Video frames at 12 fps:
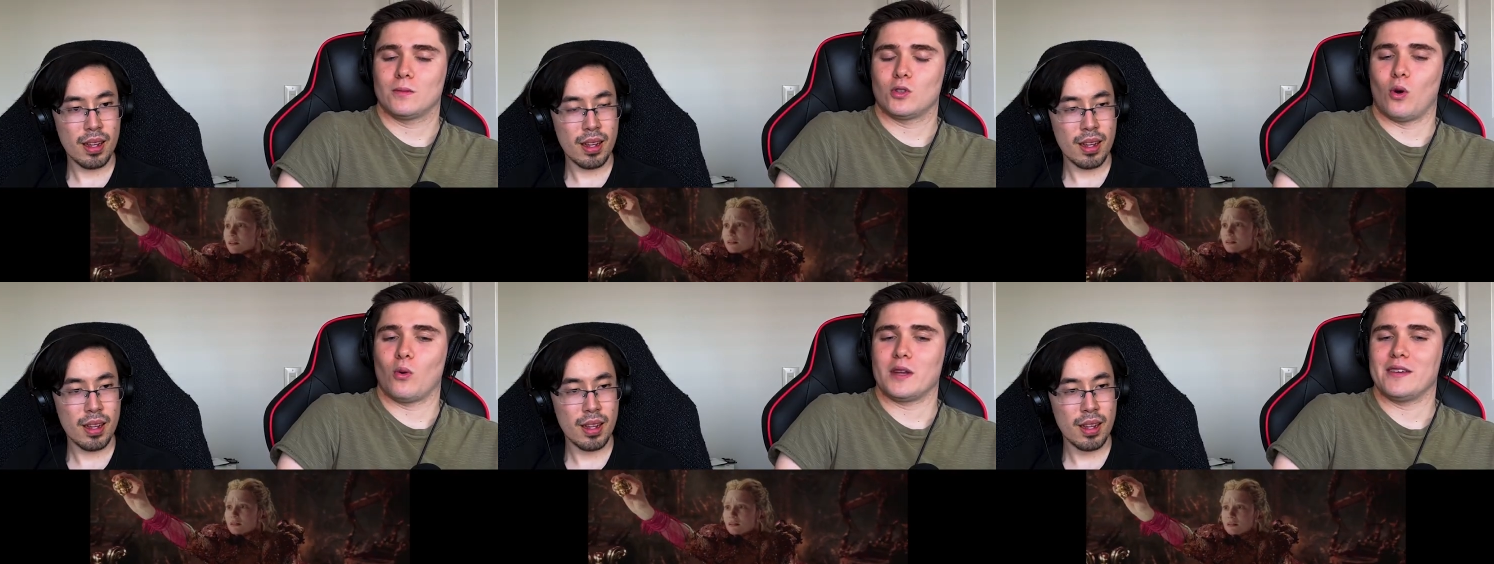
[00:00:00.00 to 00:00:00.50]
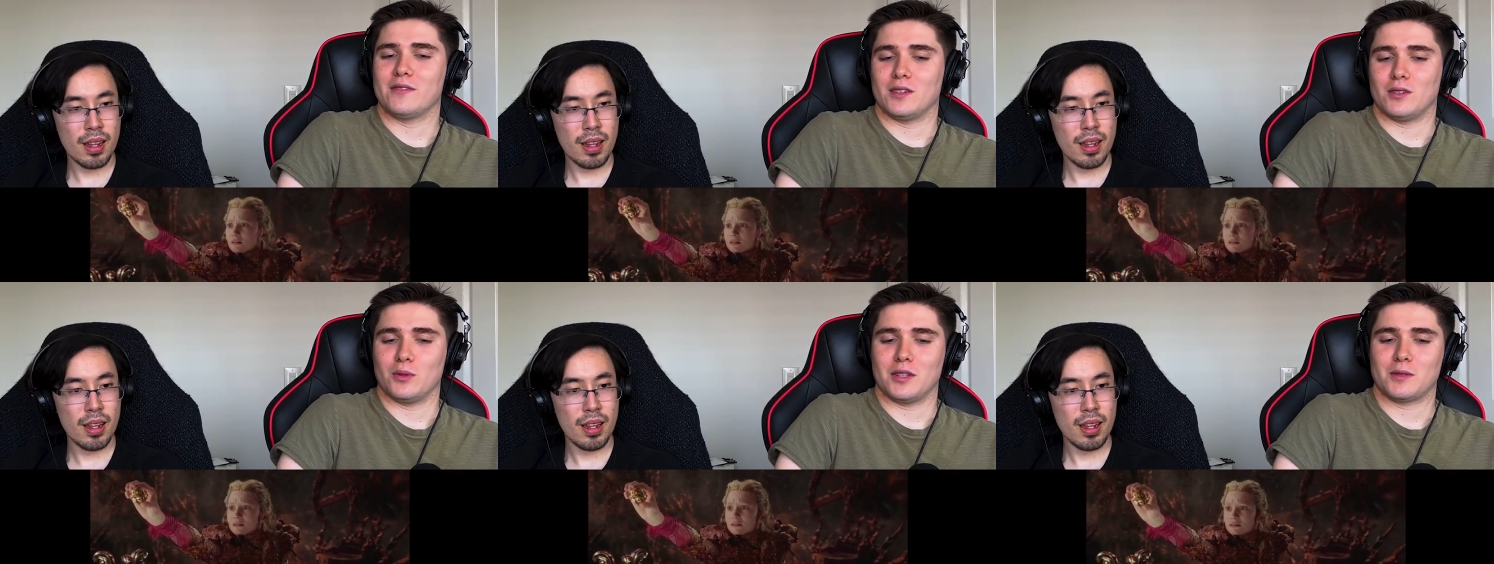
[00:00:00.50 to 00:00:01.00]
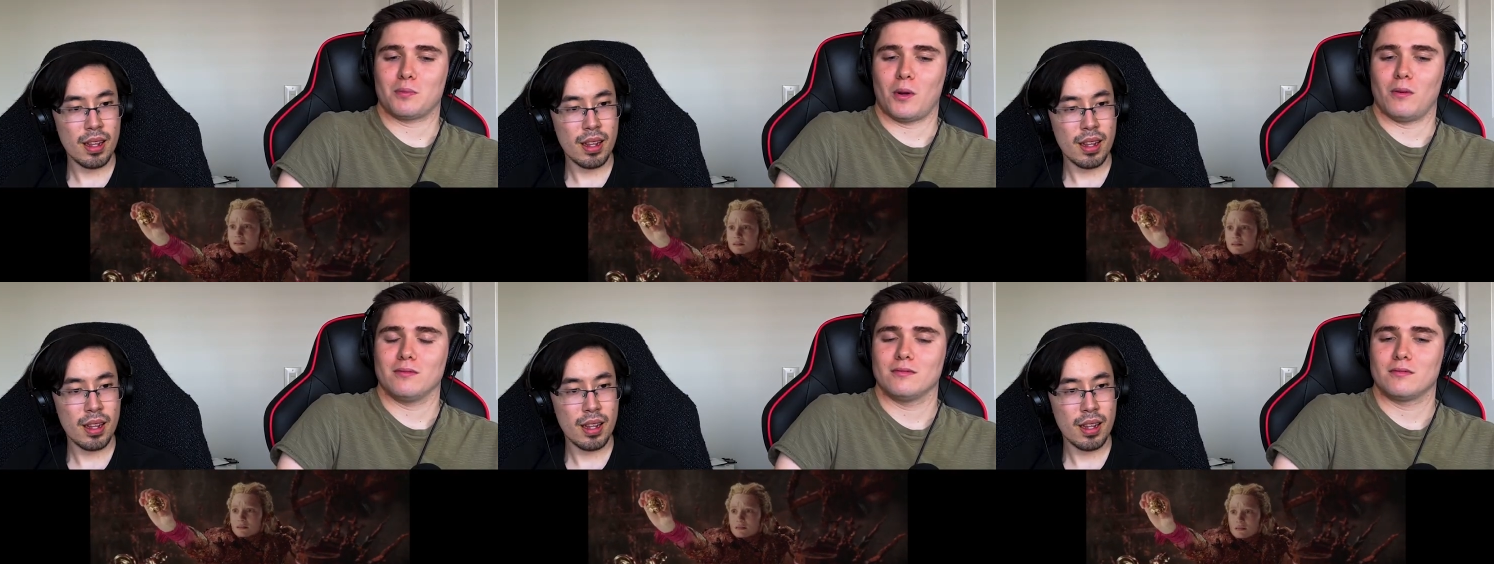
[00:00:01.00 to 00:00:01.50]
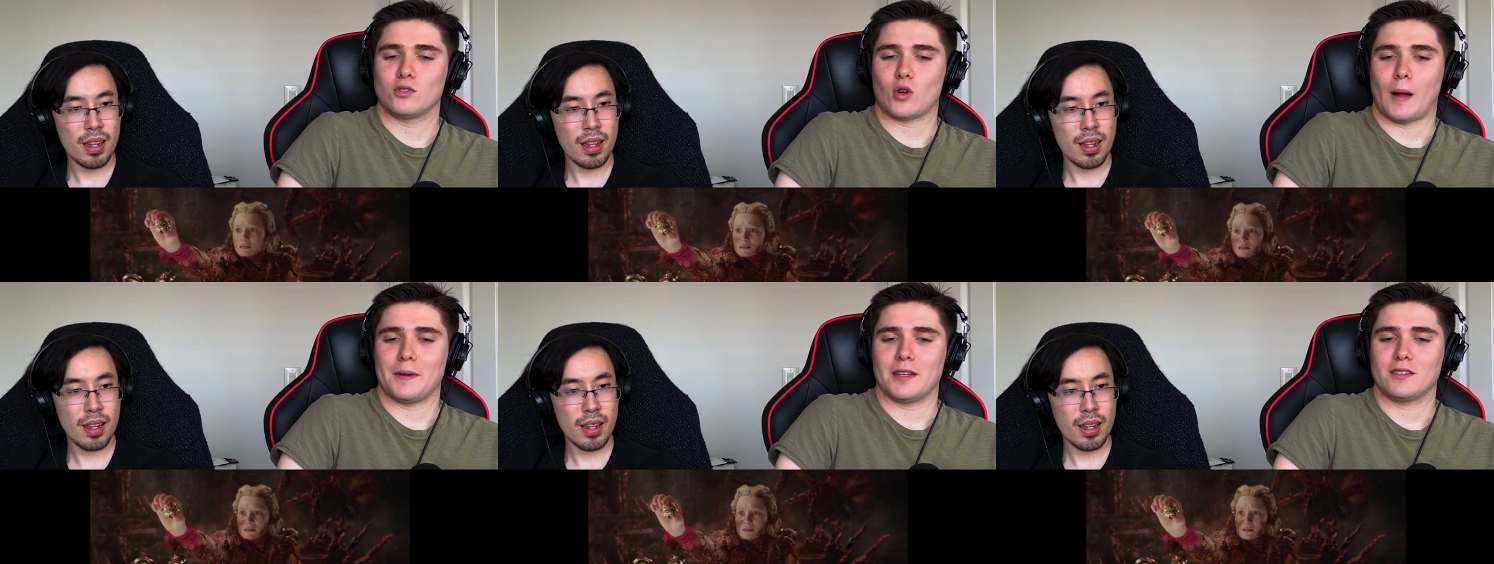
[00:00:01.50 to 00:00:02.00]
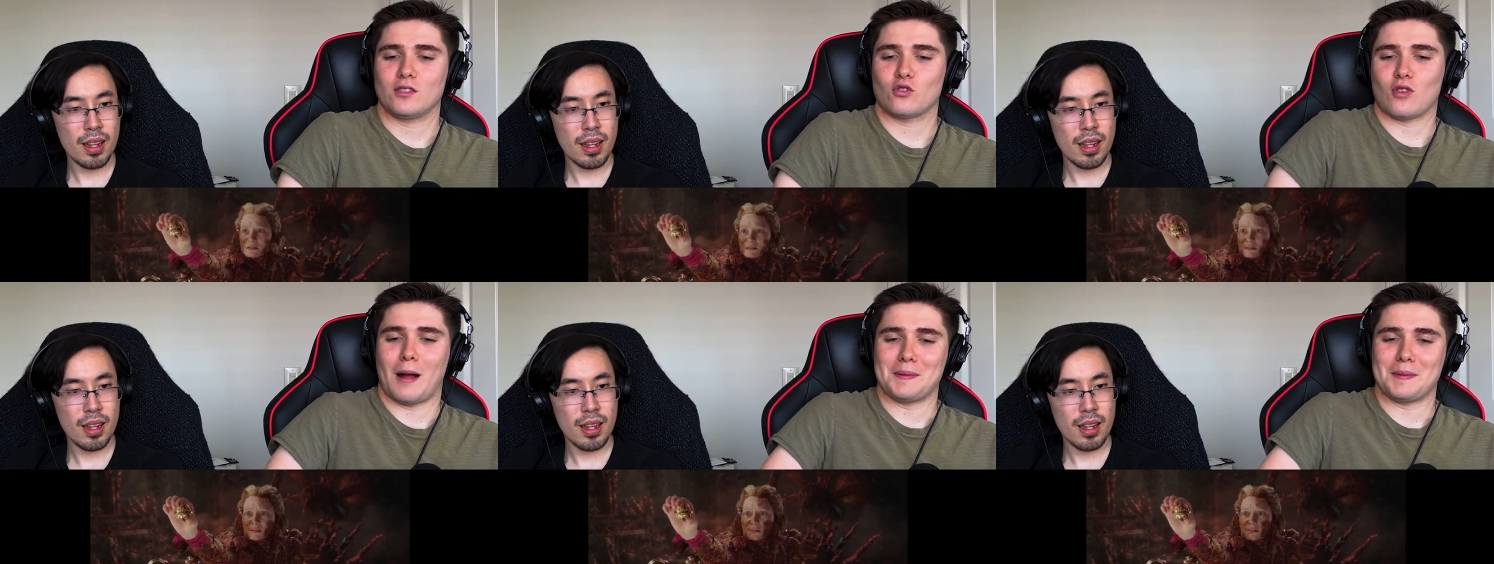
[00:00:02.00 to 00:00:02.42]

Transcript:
Speaker 1: don't even do this, bro. Drop it. Drop